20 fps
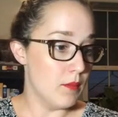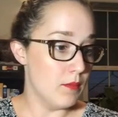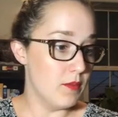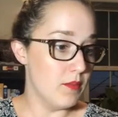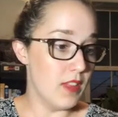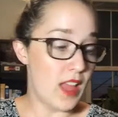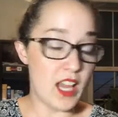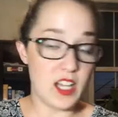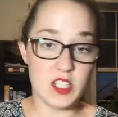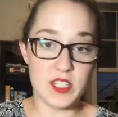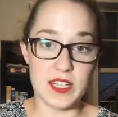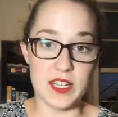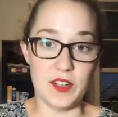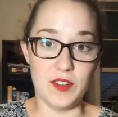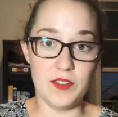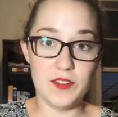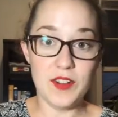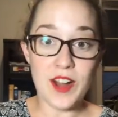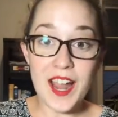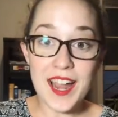Flash
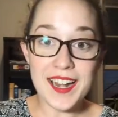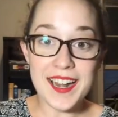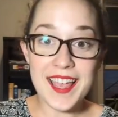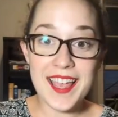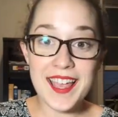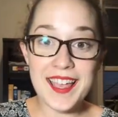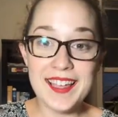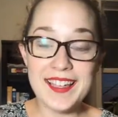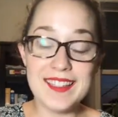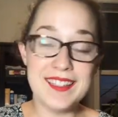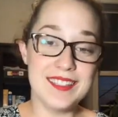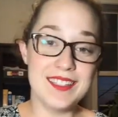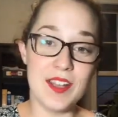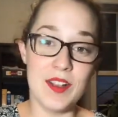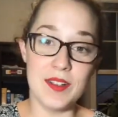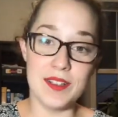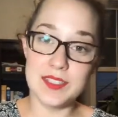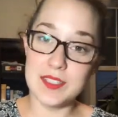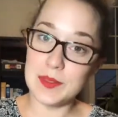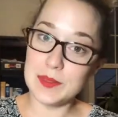Sale Friday is
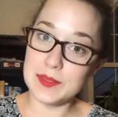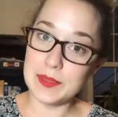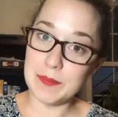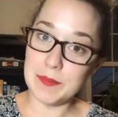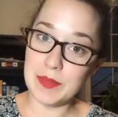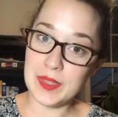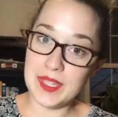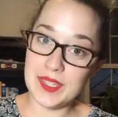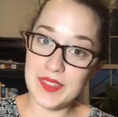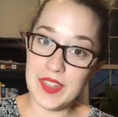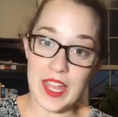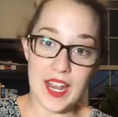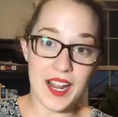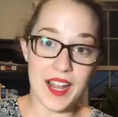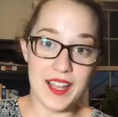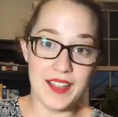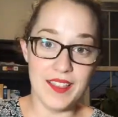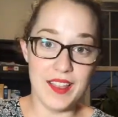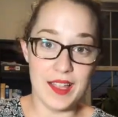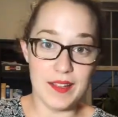also something that
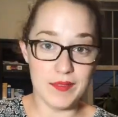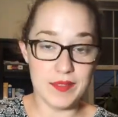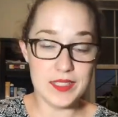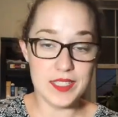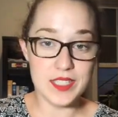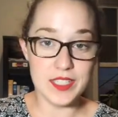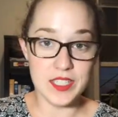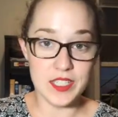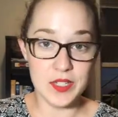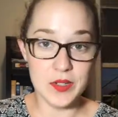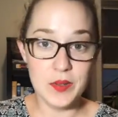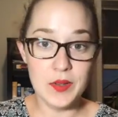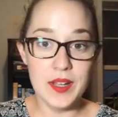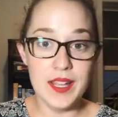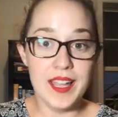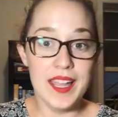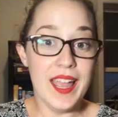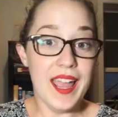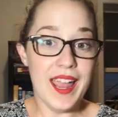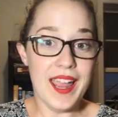I love to do,
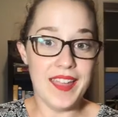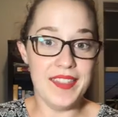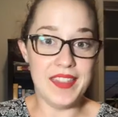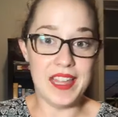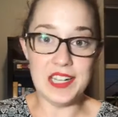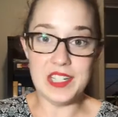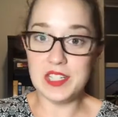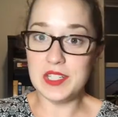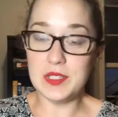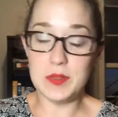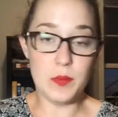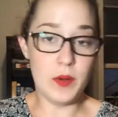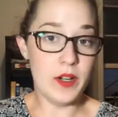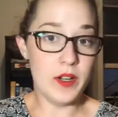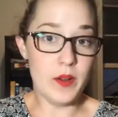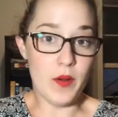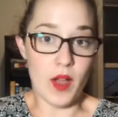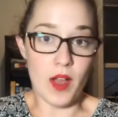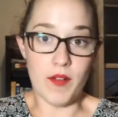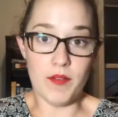and that's just where
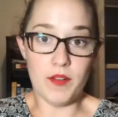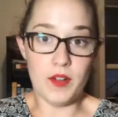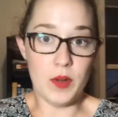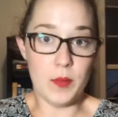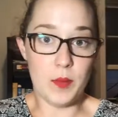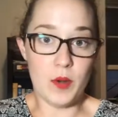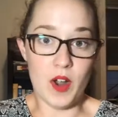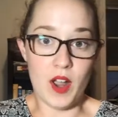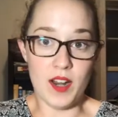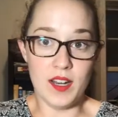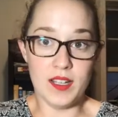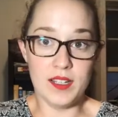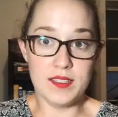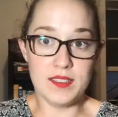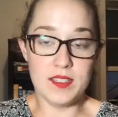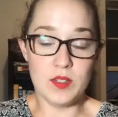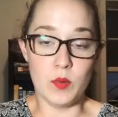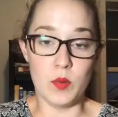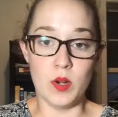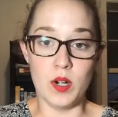you offer a
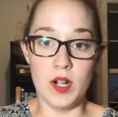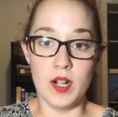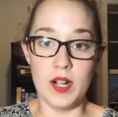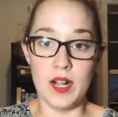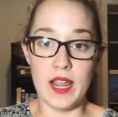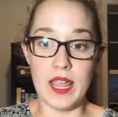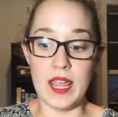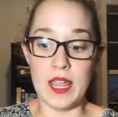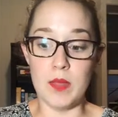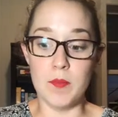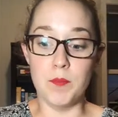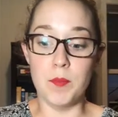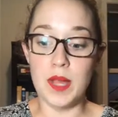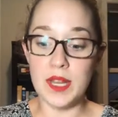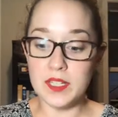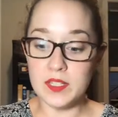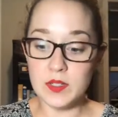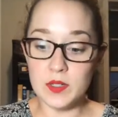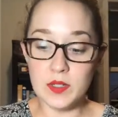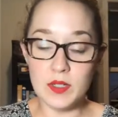product or a
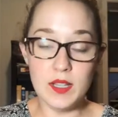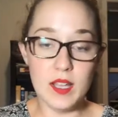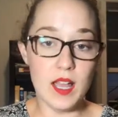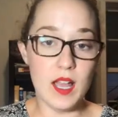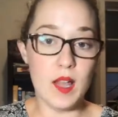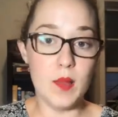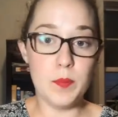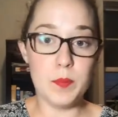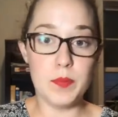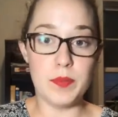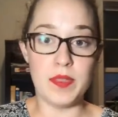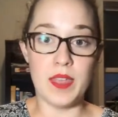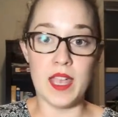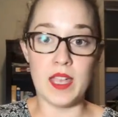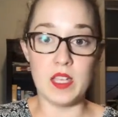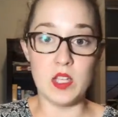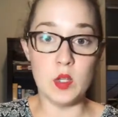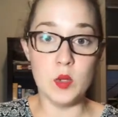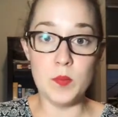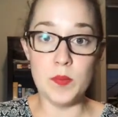bundle up
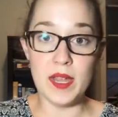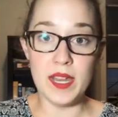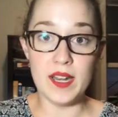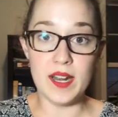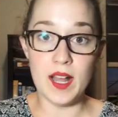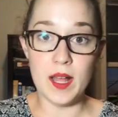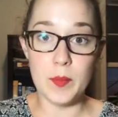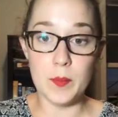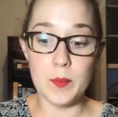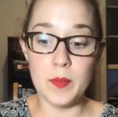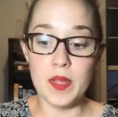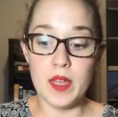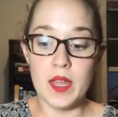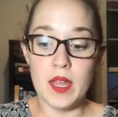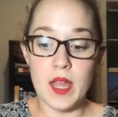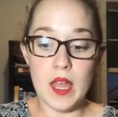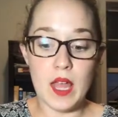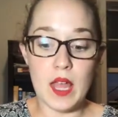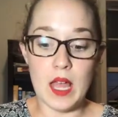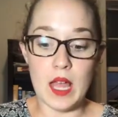that you made up
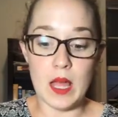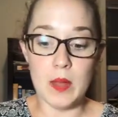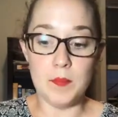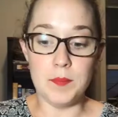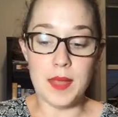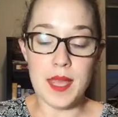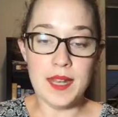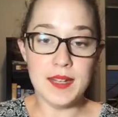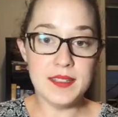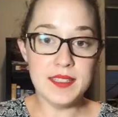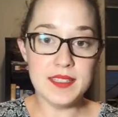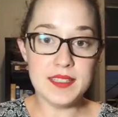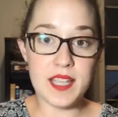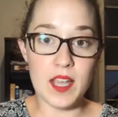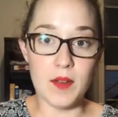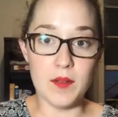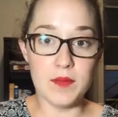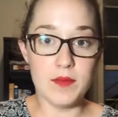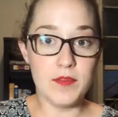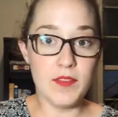at a
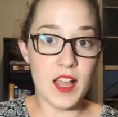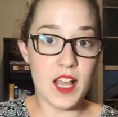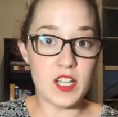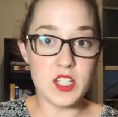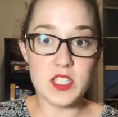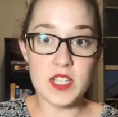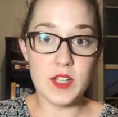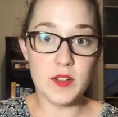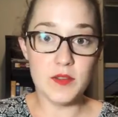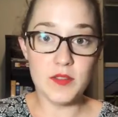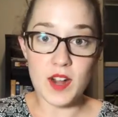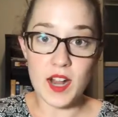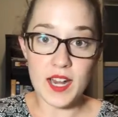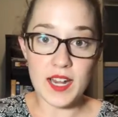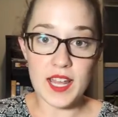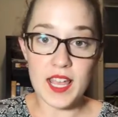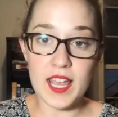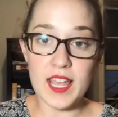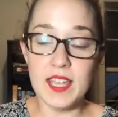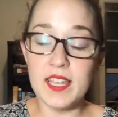discount. Flash Sale
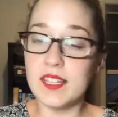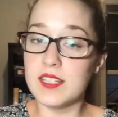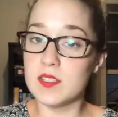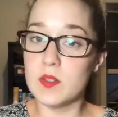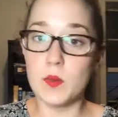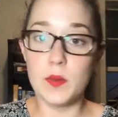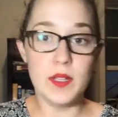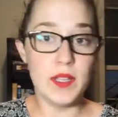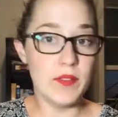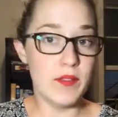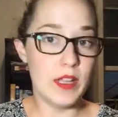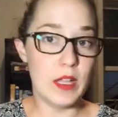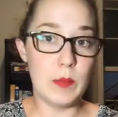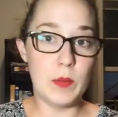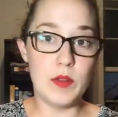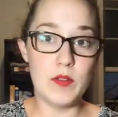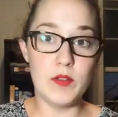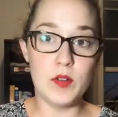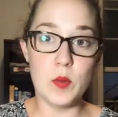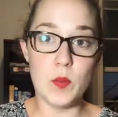Friday, it's only
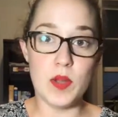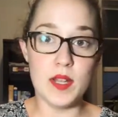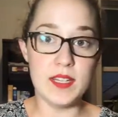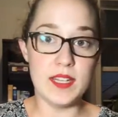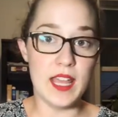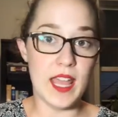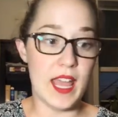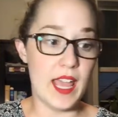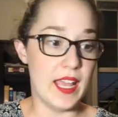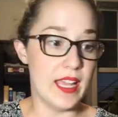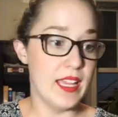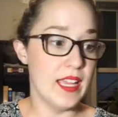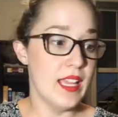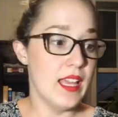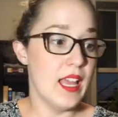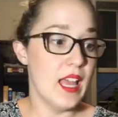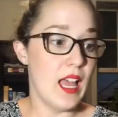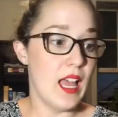available for one day.